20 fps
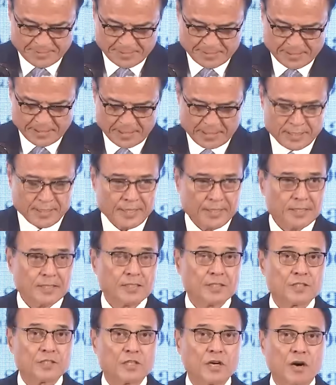I
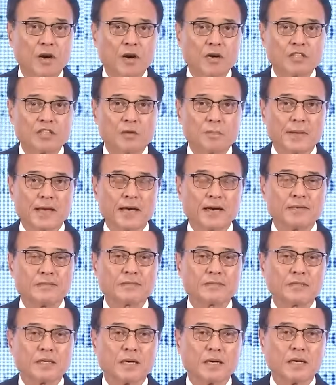talked
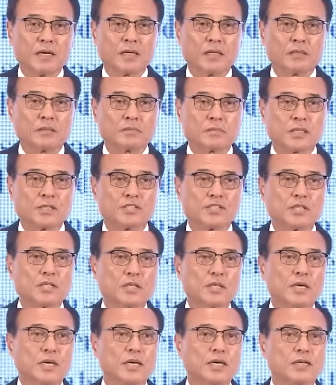about
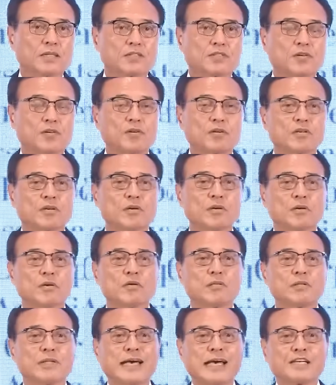Raisina Tokyo
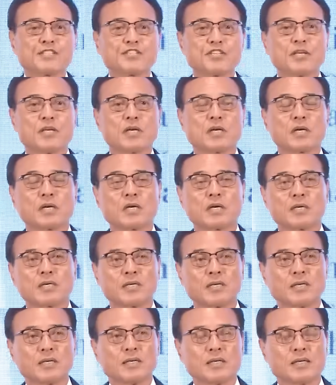last year.
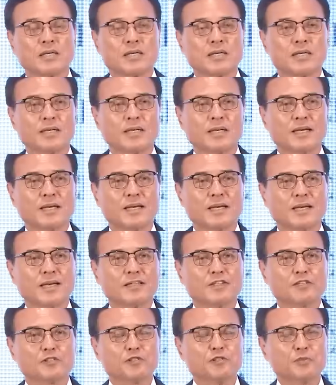
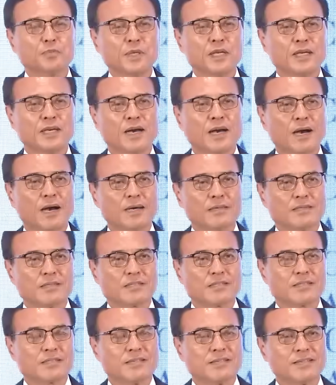And to be
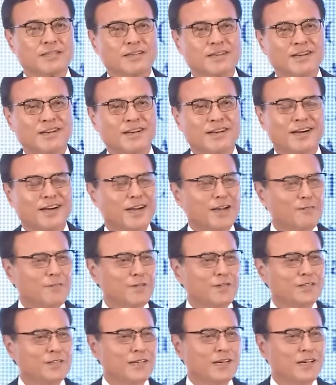honest, I
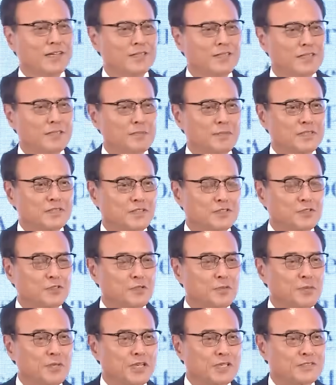felt a little bit
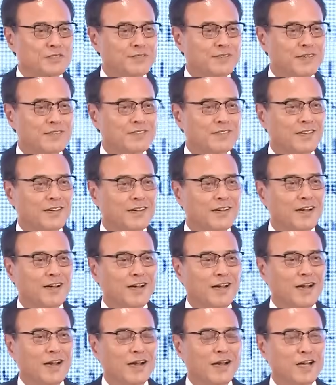dubious that
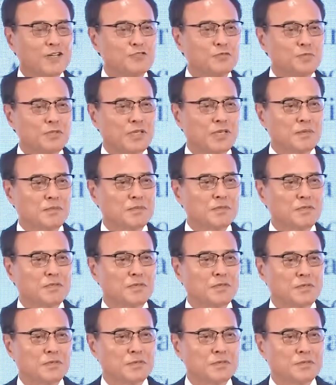I would be able
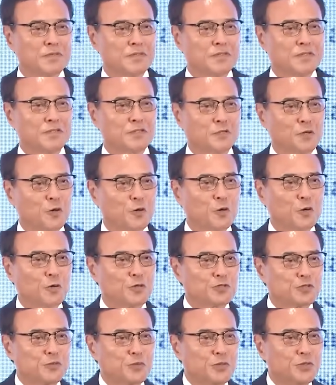to
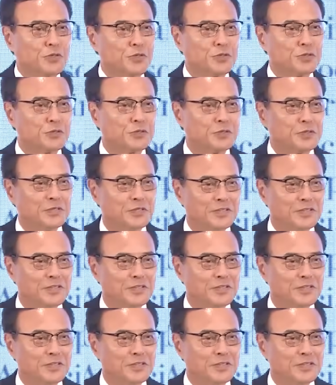co-host with you